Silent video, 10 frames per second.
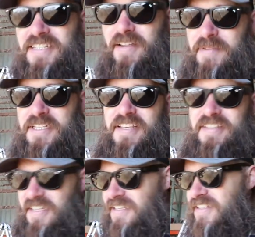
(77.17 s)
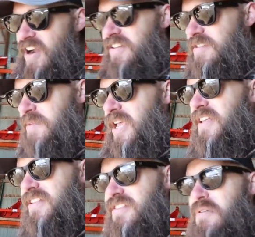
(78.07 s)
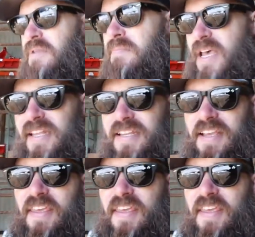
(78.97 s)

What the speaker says: as some of these things are to me to admit,